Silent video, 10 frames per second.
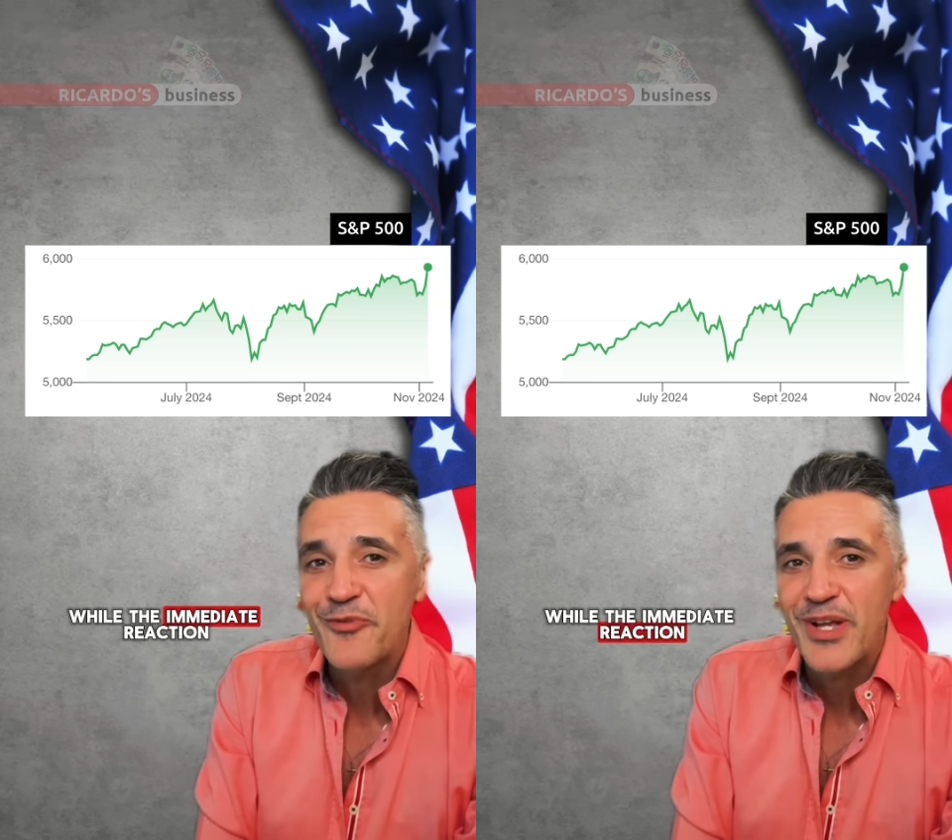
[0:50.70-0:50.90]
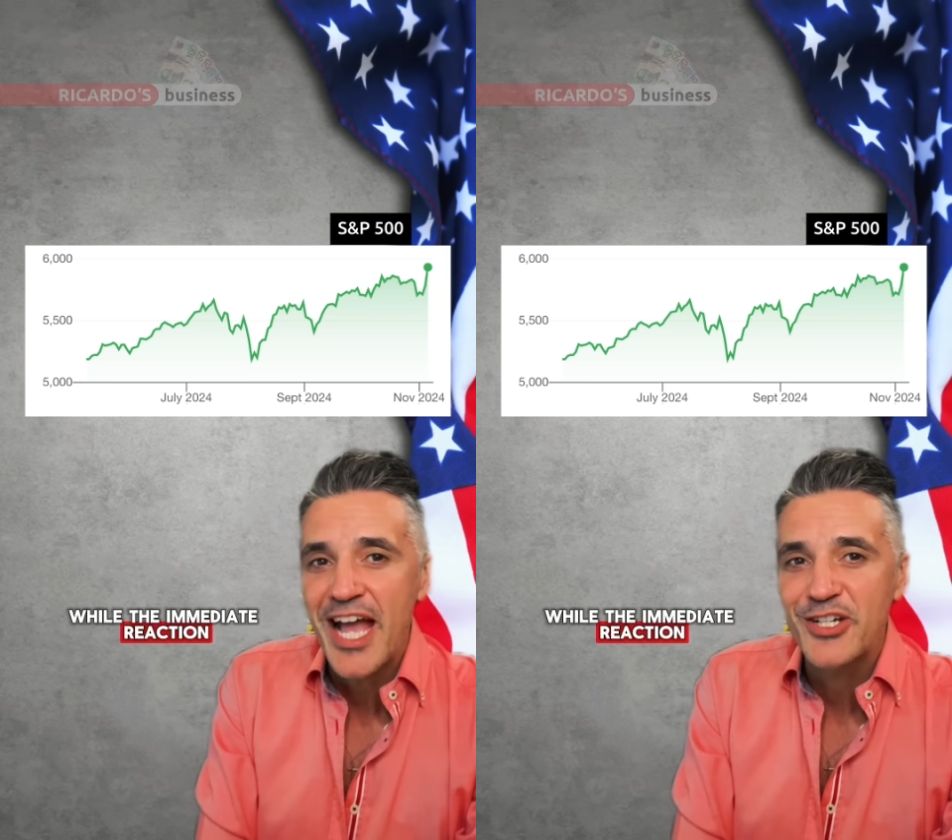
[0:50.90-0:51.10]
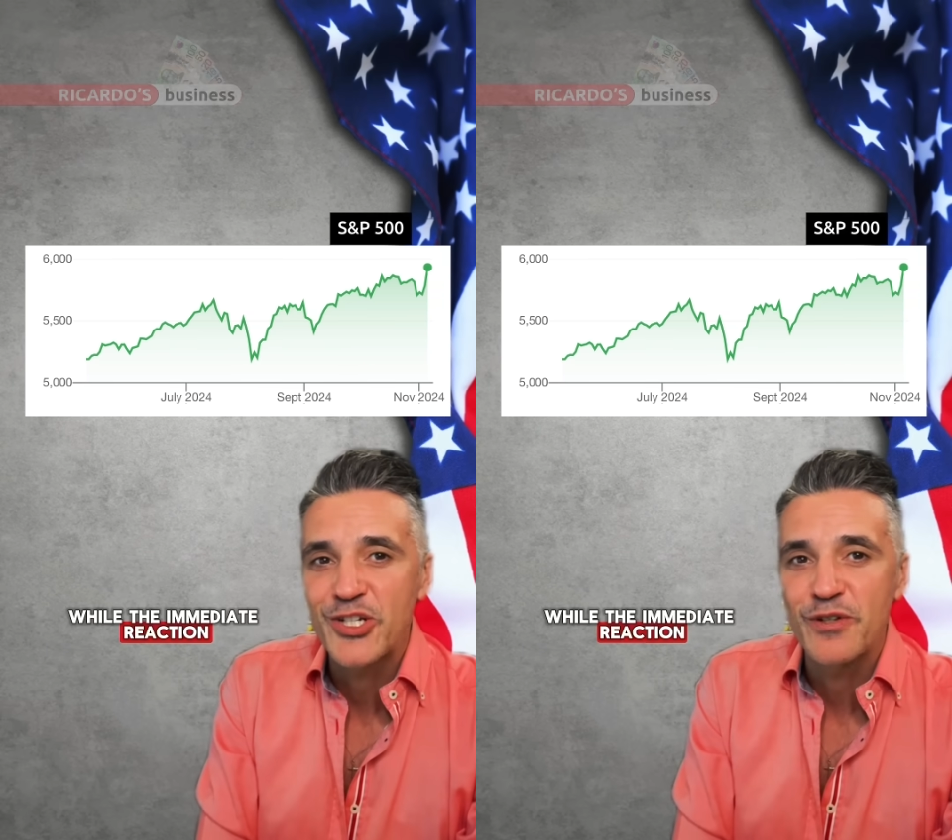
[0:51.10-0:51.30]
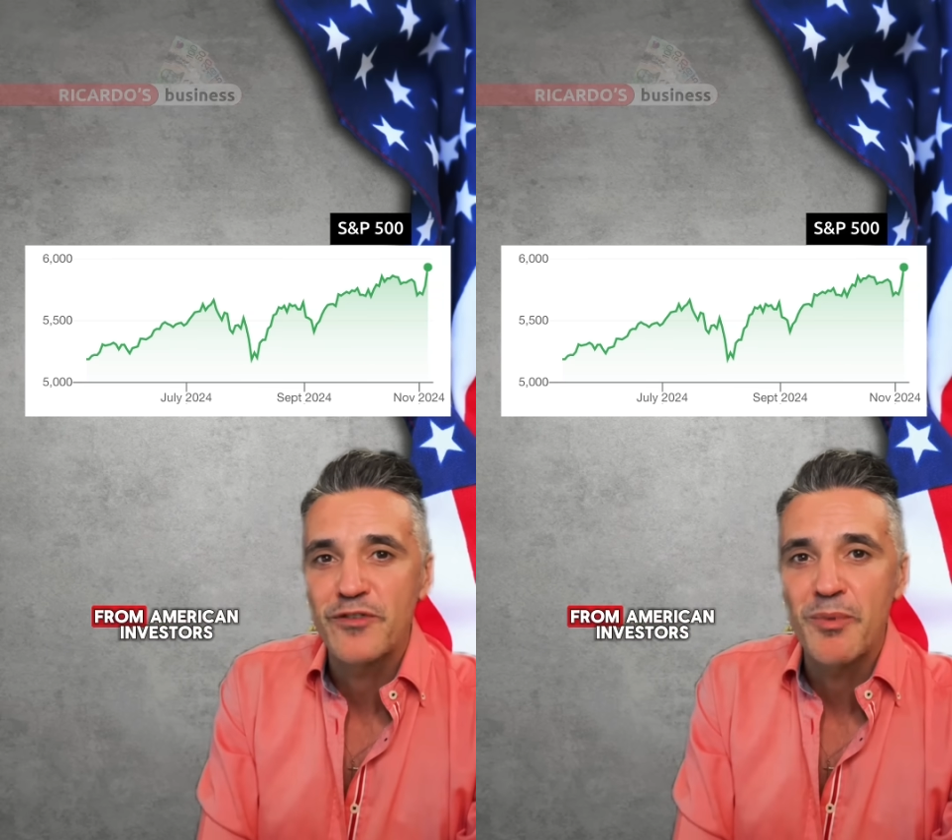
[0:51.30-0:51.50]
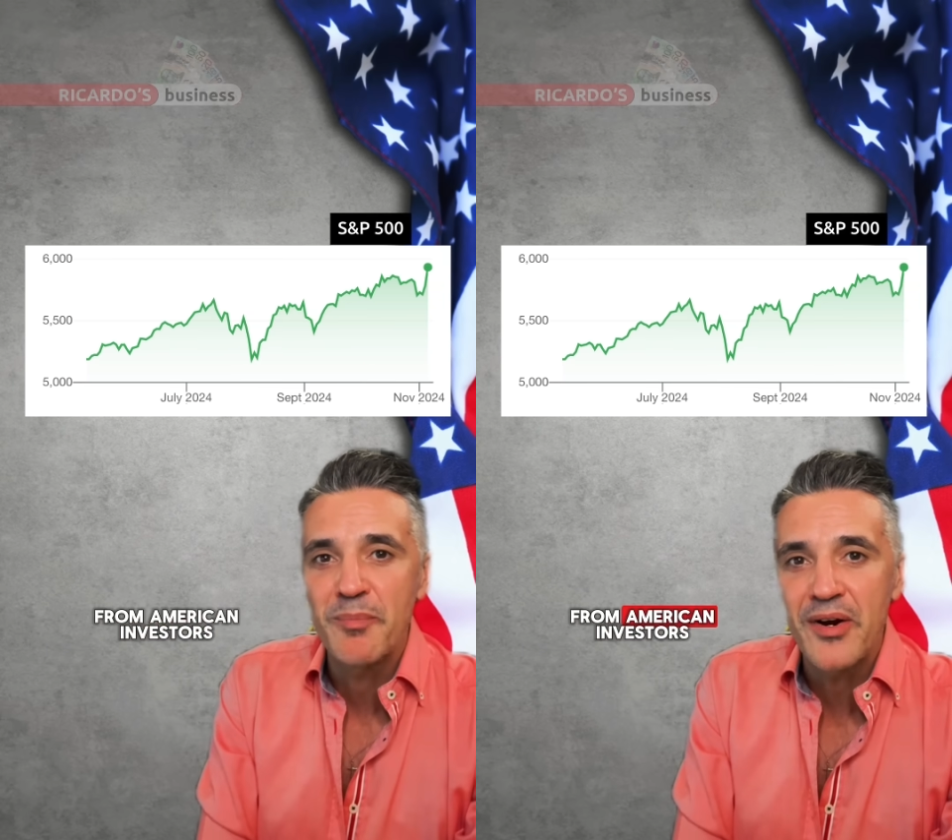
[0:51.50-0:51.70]
reaction
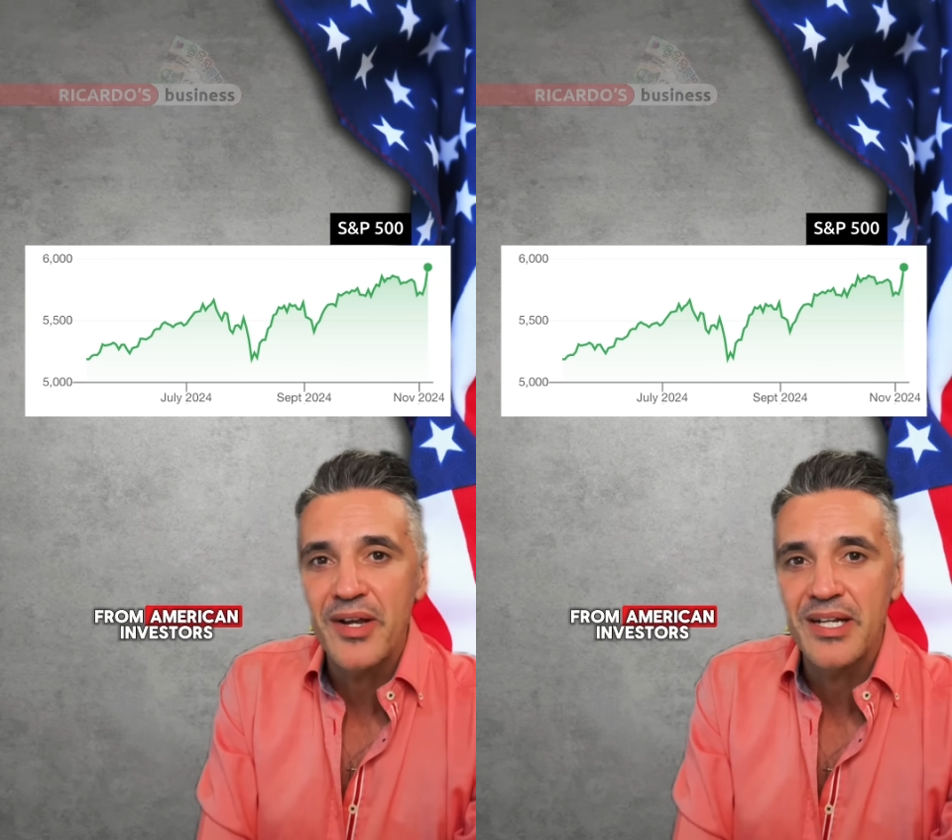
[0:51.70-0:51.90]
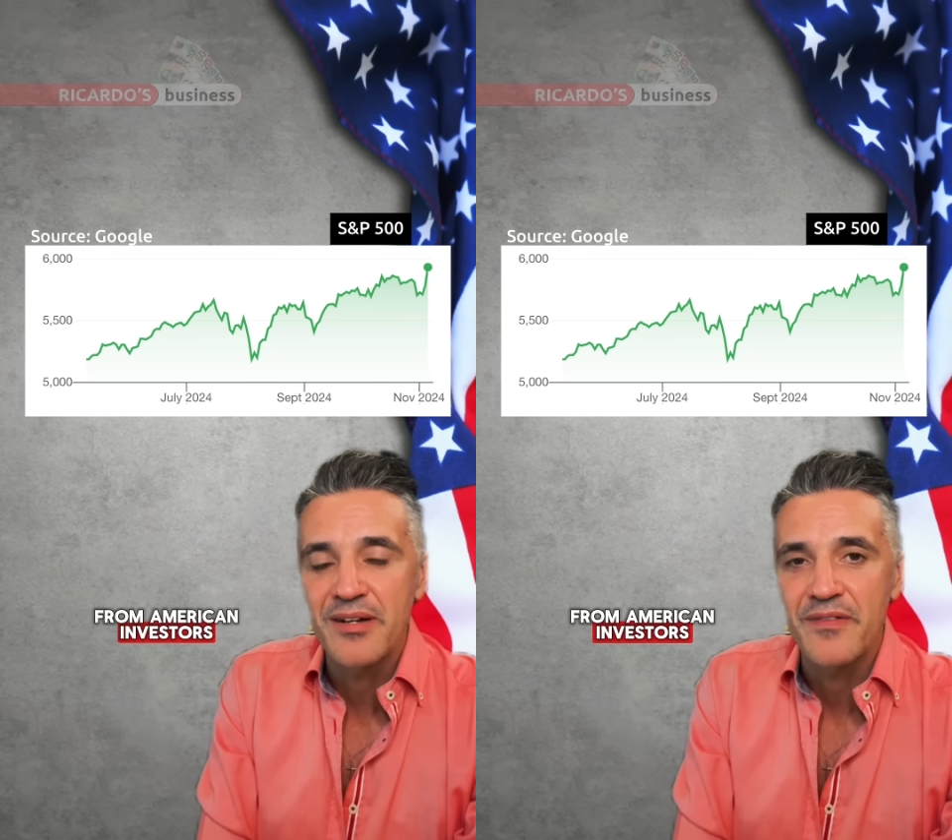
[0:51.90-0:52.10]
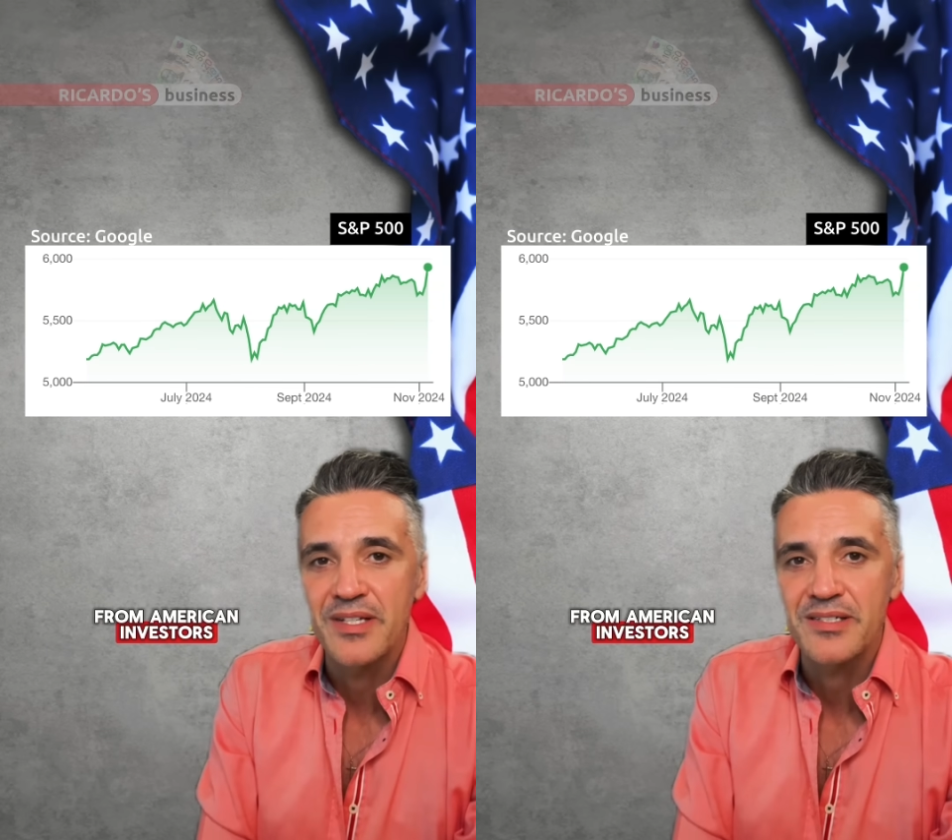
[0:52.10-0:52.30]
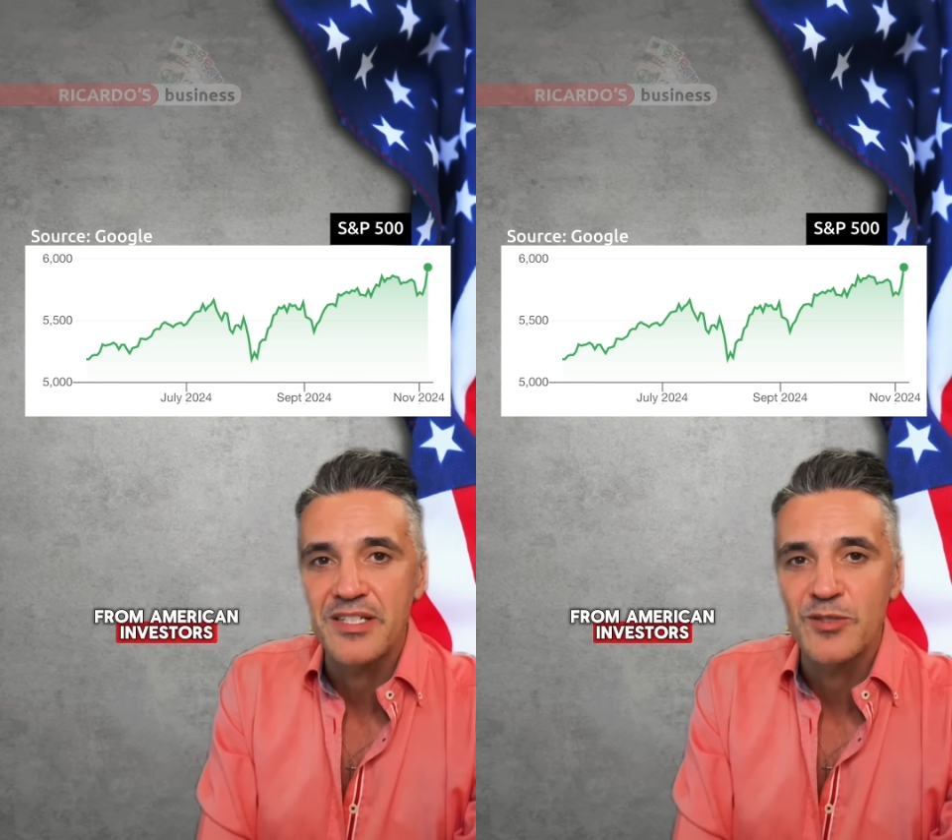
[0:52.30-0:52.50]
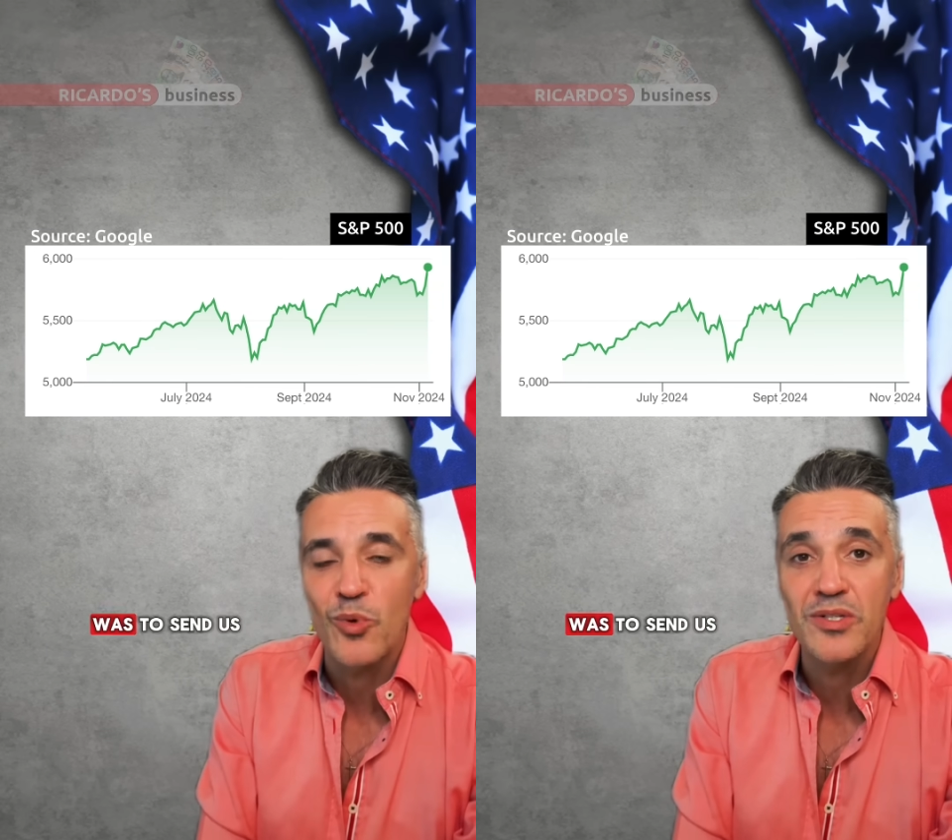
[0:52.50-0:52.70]
from American
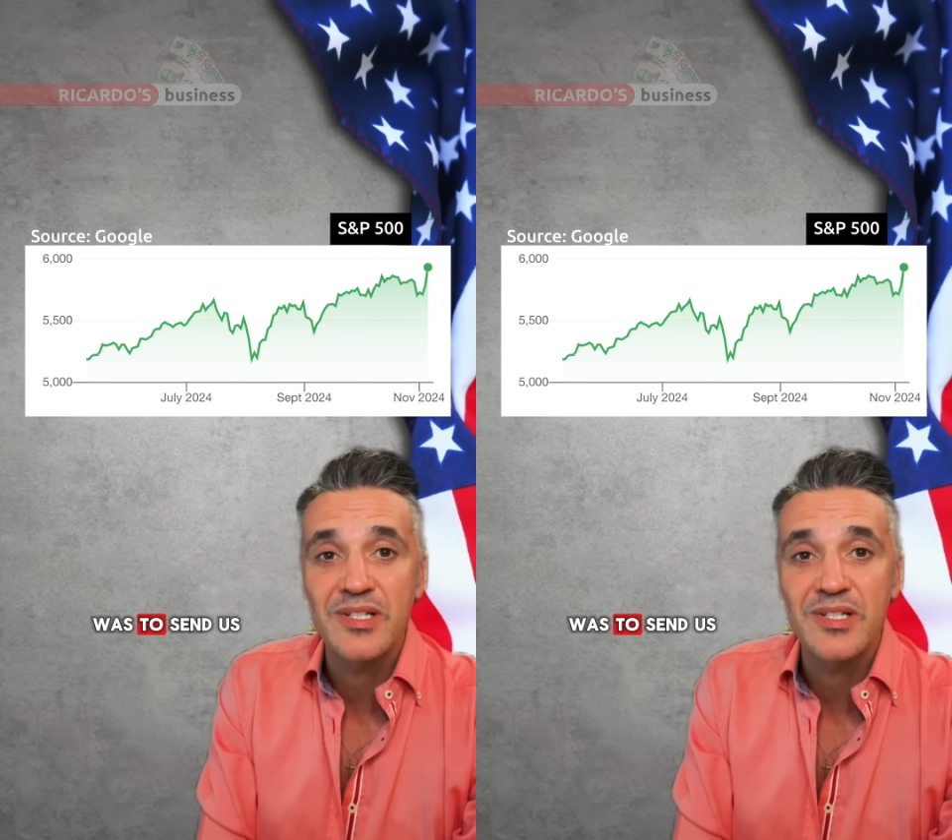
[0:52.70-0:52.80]
investors was